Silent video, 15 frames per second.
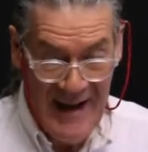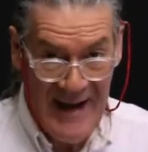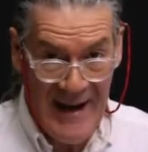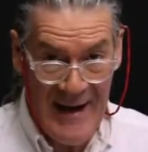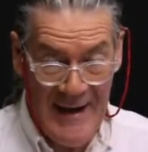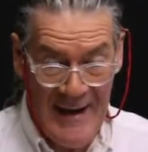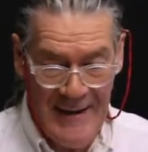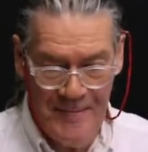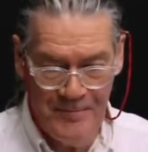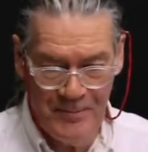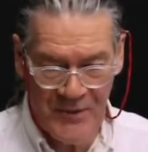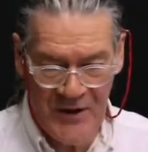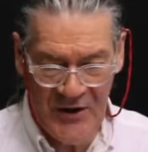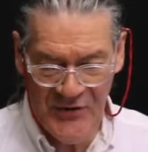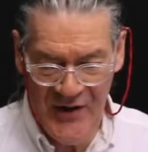
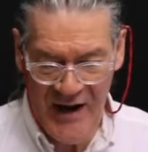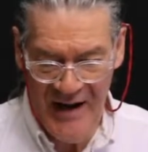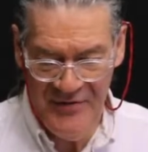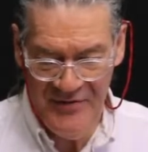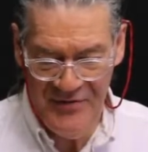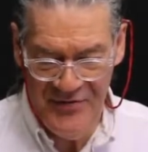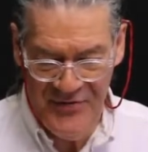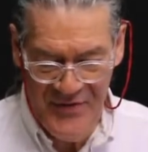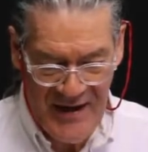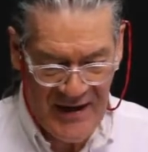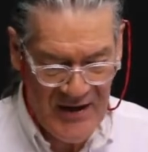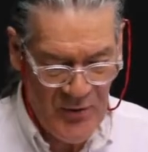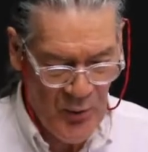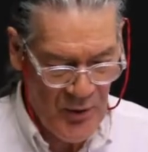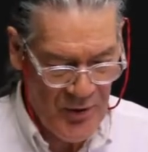Because um, I think
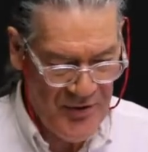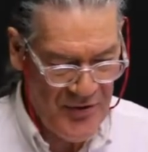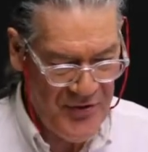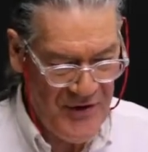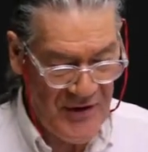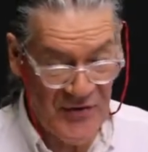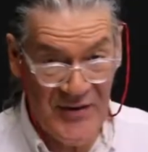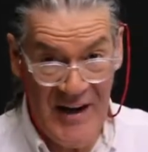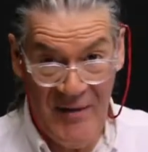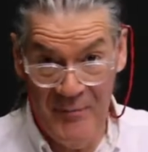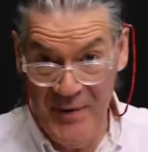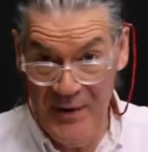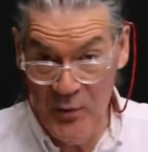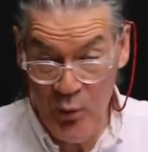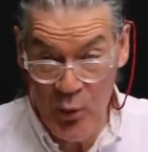one of the things that I've
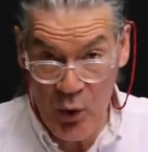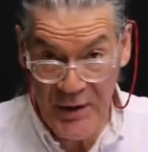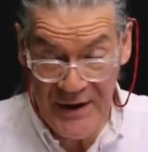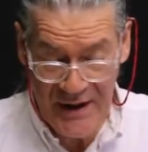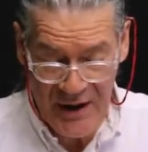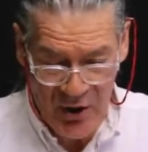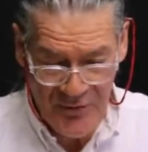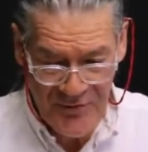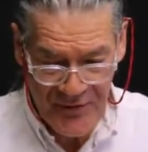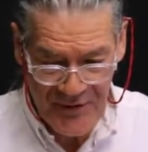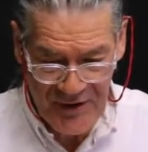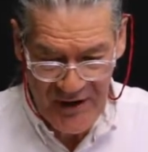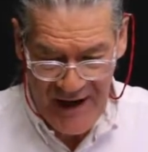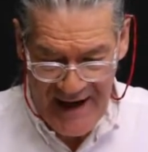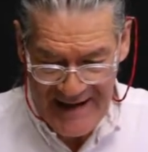been working on for the
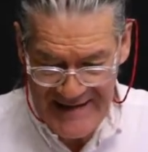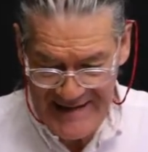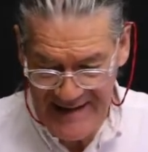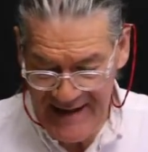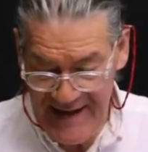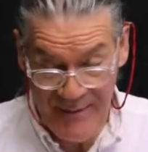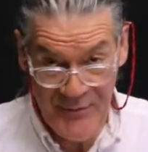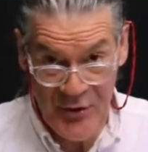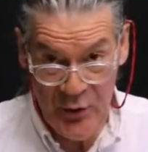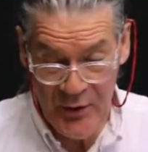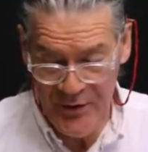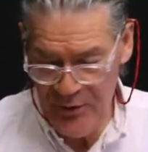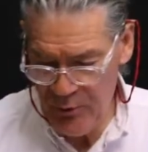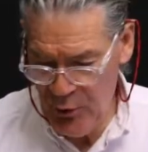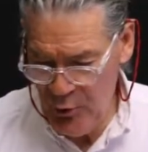class that I'm
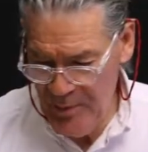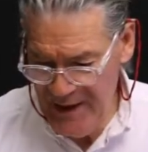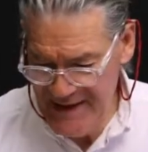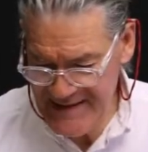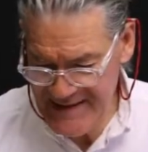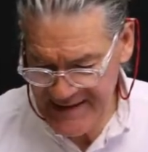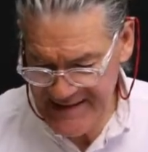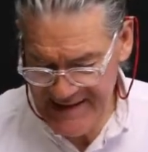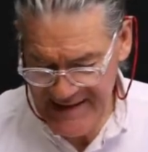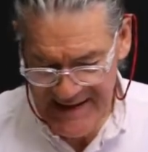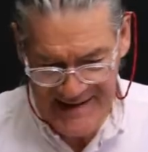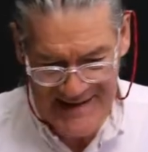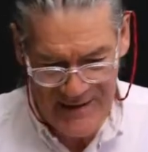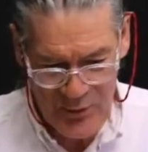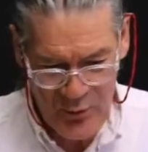doing, the Roo Basics,
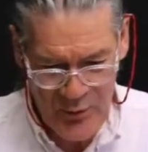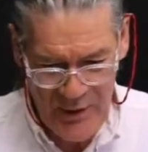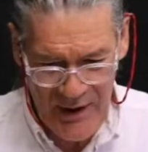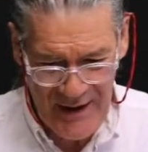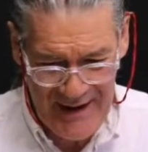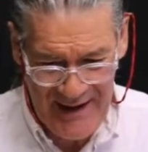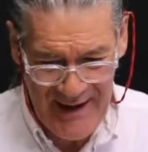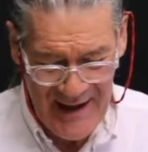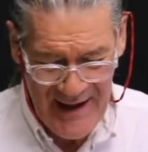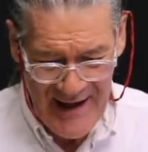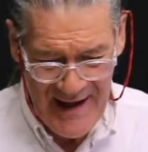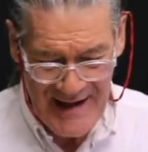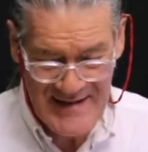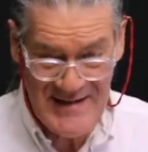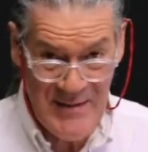is really
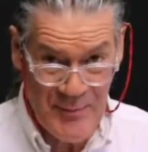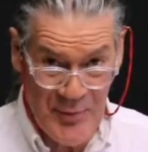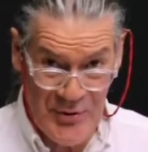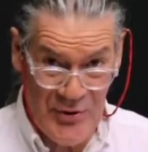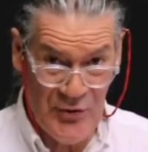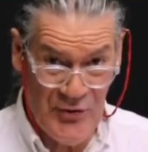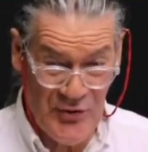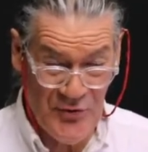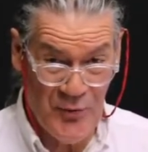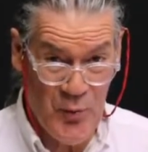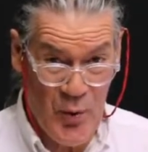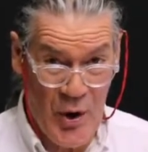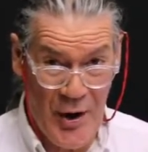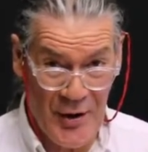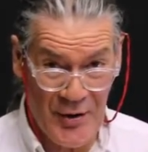a simple use of
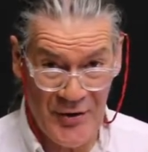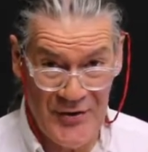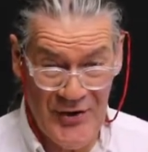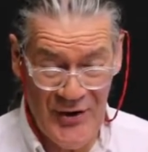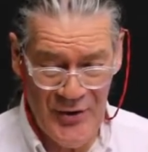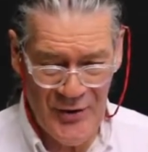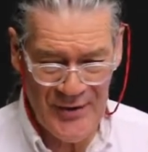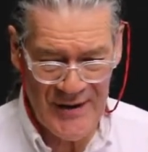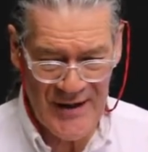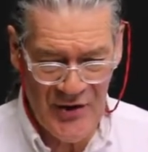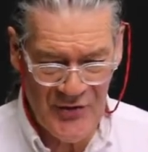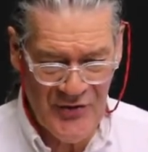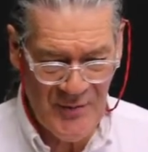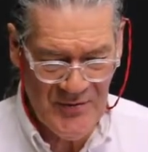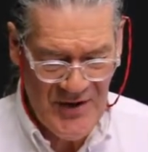water too. You know,
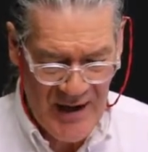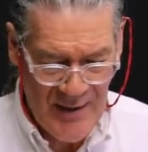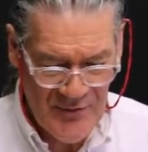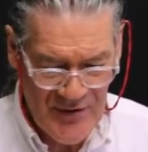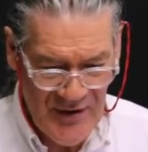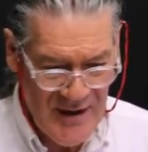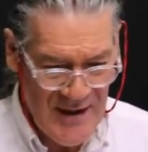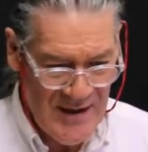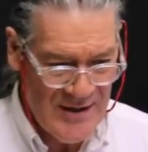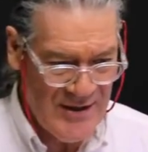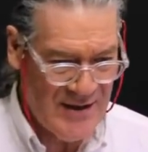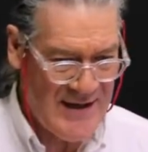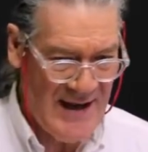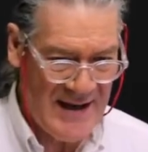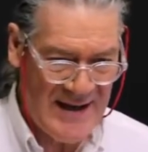sometimes you
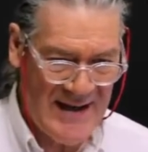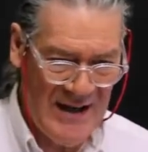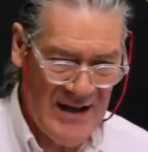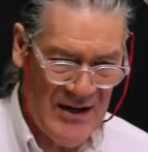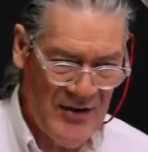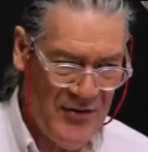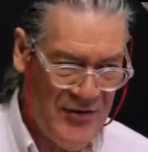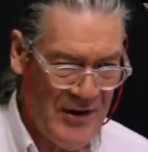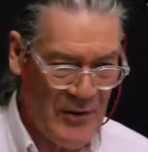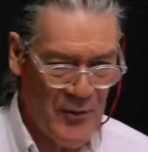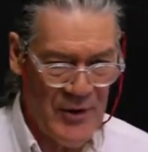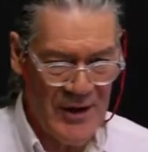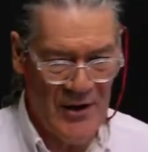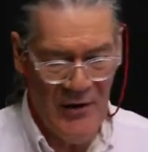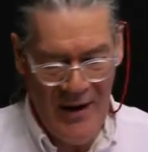kind of get into the thing where
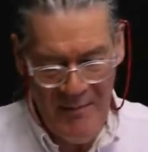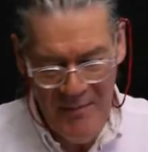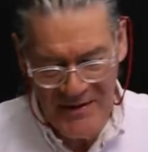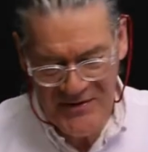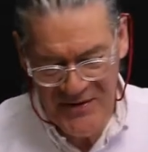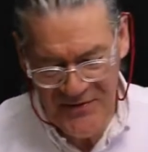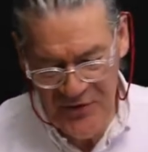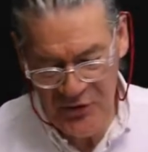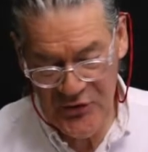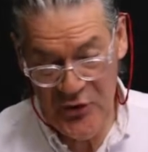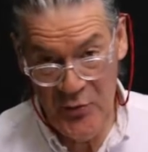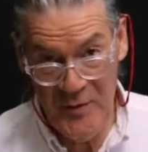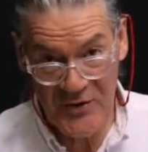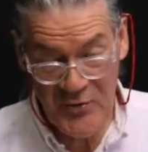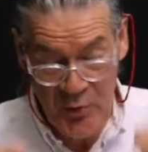you go, I must have used too
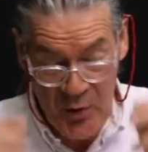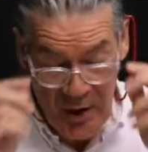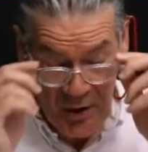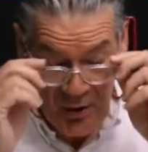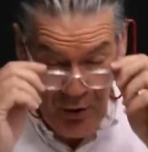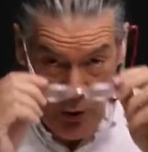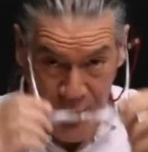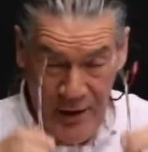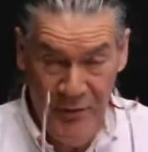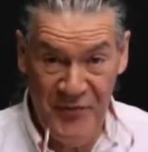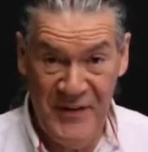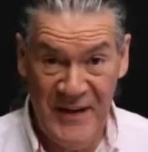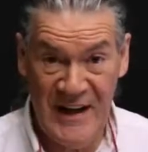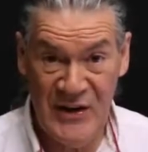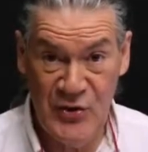much water, or I don't
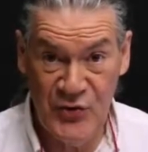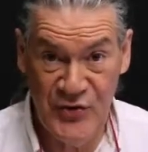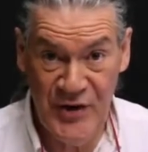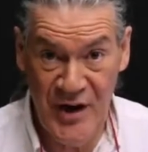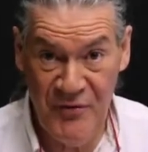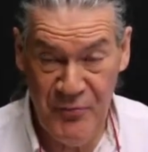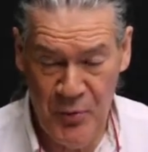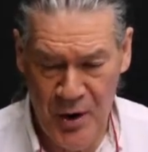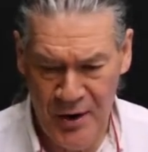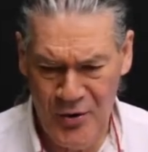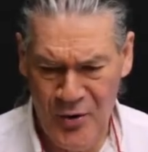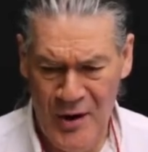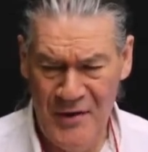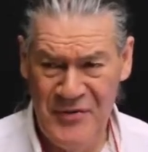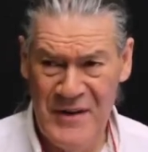think I used enough water,
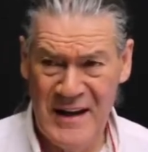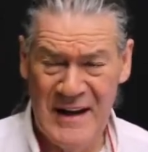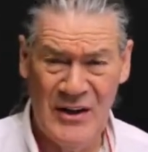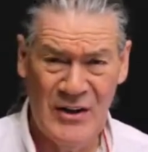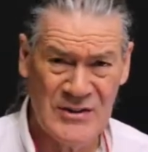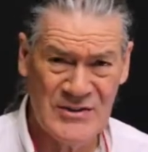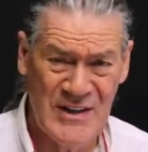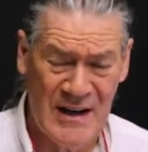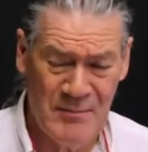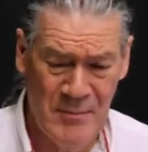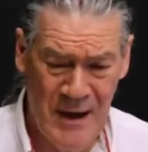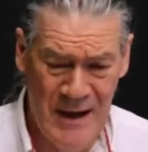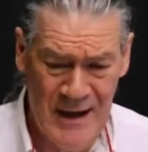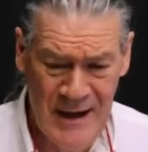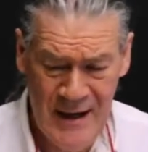or I think it looks like
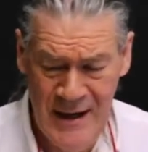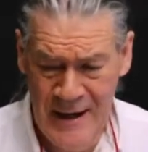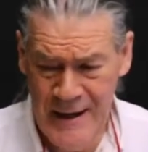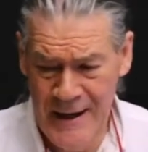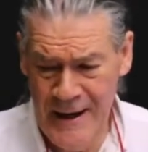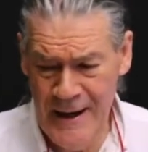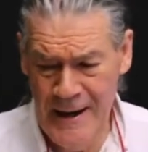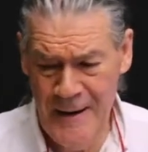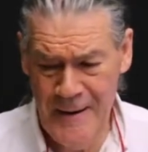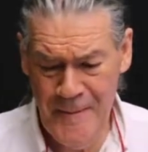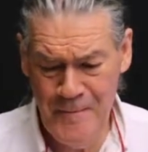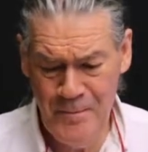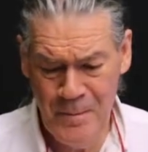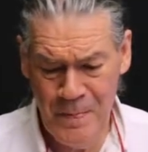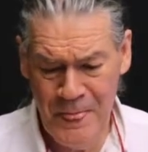my
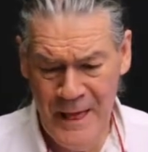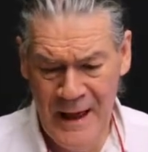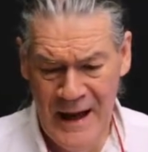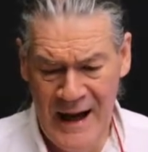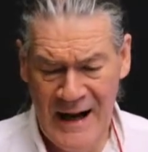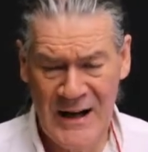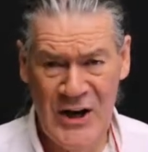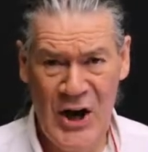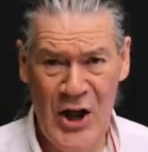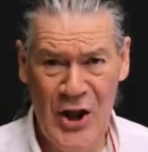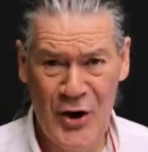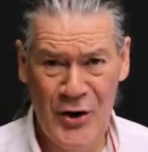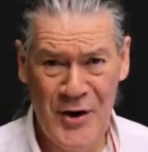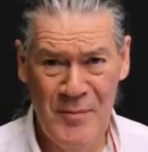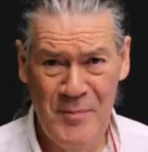um, I
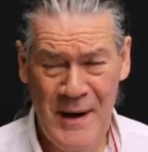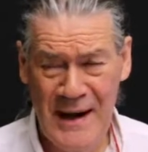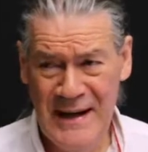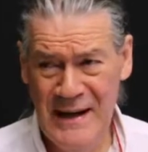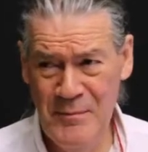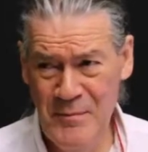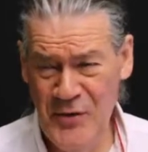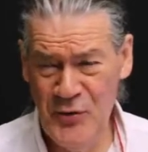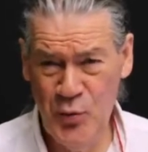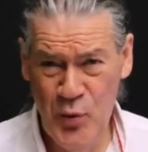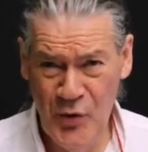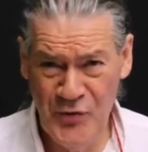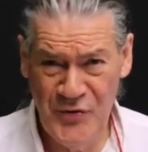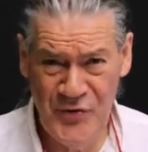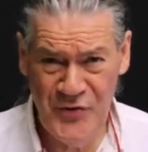colored it back in Miss
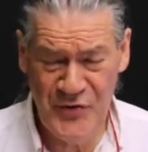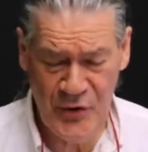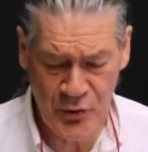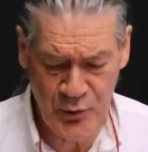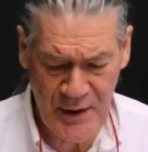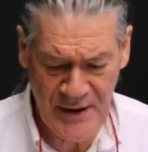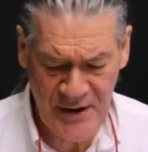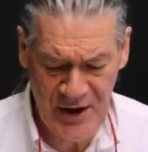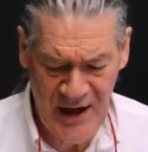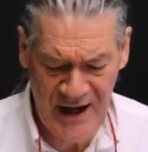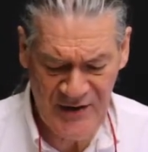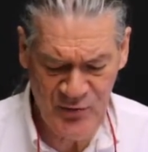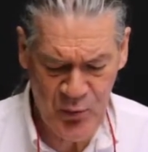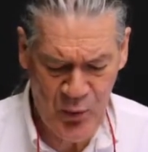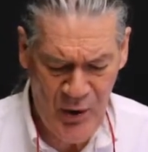Wilson's third grade
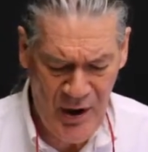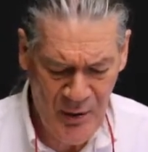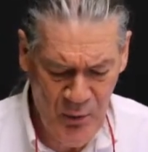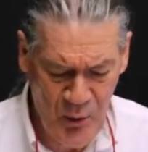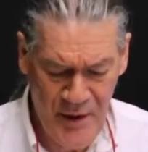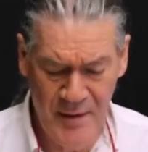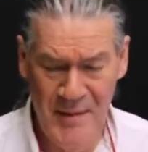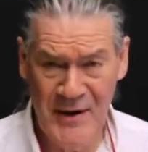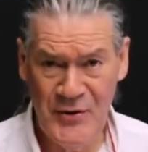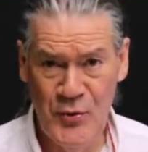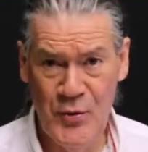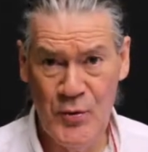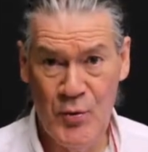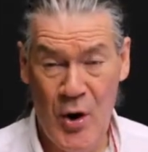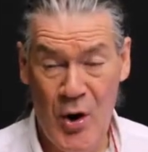class. What? What am I
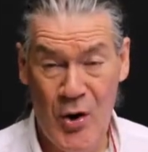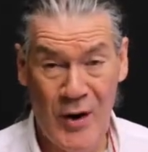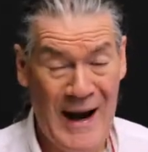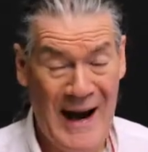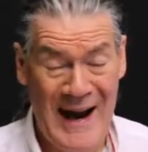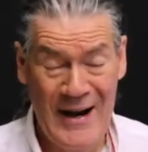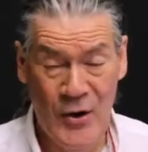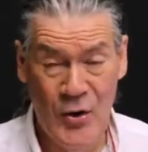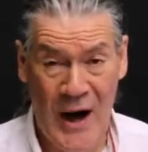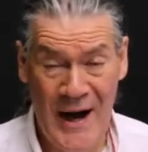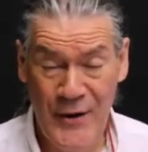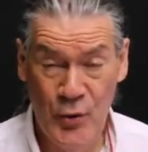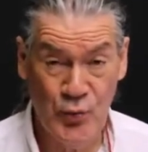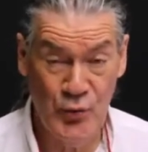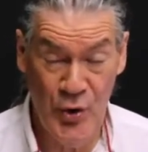doing wrong? I don't. I
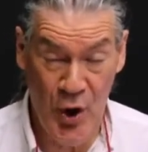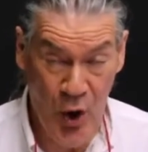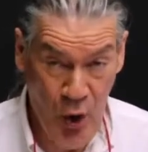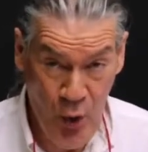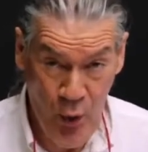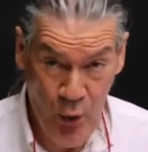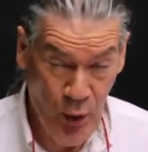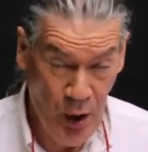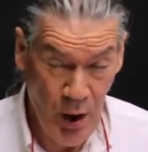don't know.